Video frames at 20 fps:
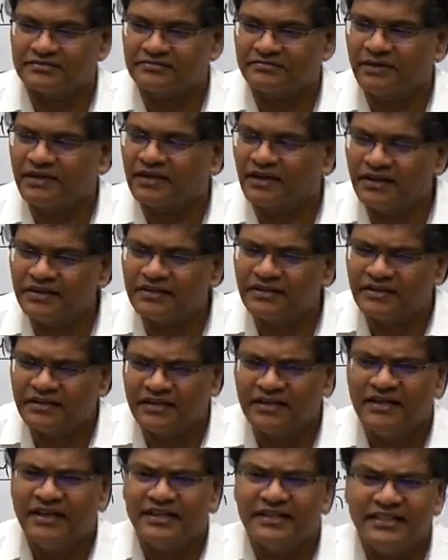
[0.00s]
Because
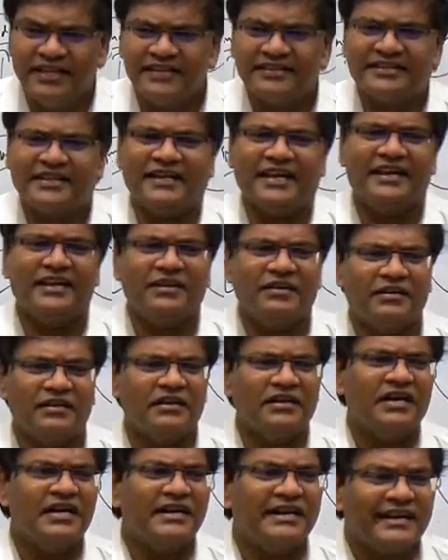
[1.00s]
this can
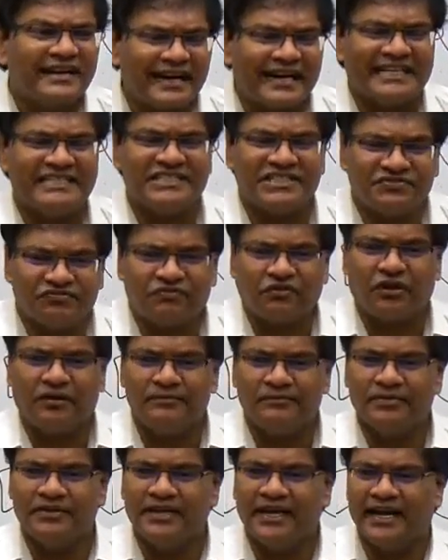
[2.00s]

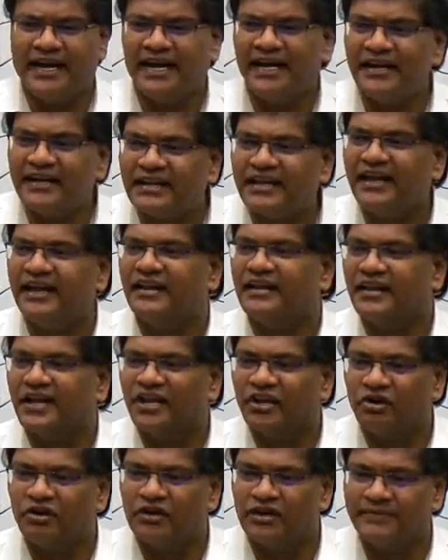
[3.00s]
transform the entire
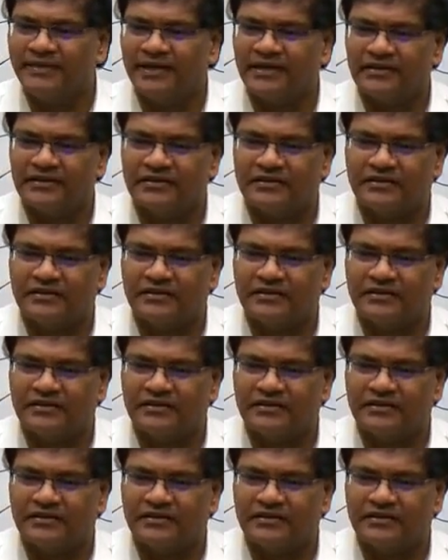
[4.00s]
economy.